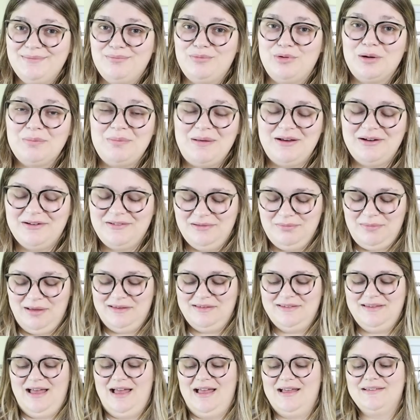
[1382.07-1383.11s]
some more pairs in my
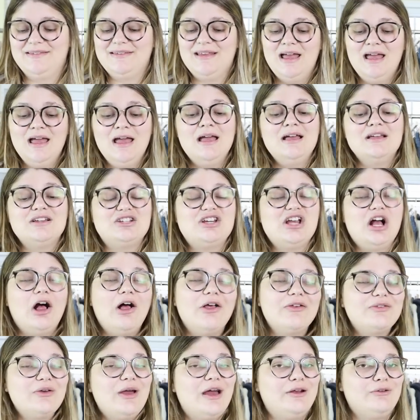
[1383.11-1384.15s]
size. She
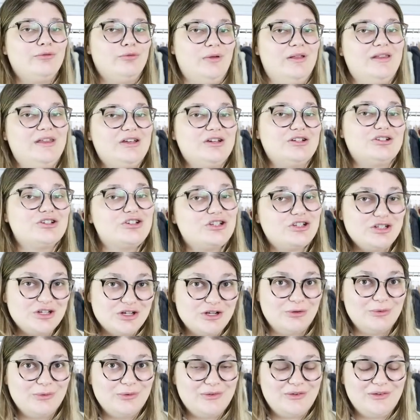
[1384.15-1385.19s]
also had really good
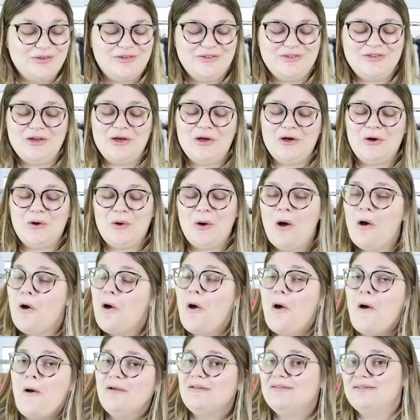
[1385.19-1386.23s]
shoes so
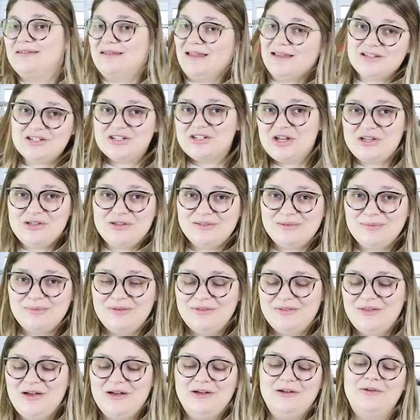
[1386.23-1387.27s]
let's show you some
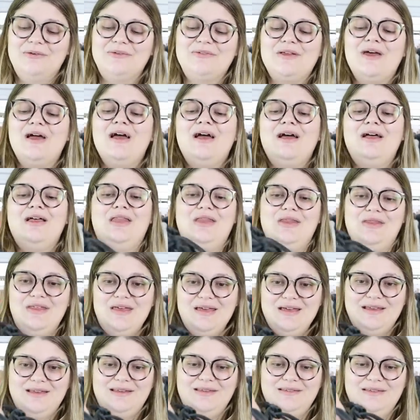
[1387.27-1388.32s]
of those.
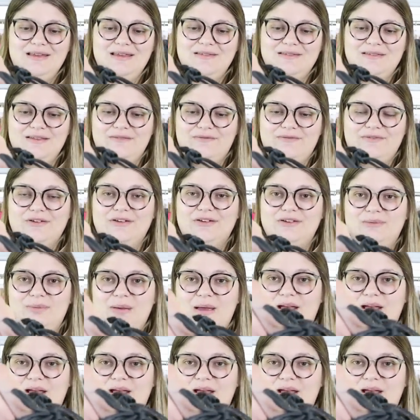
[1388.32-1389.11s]
This is the first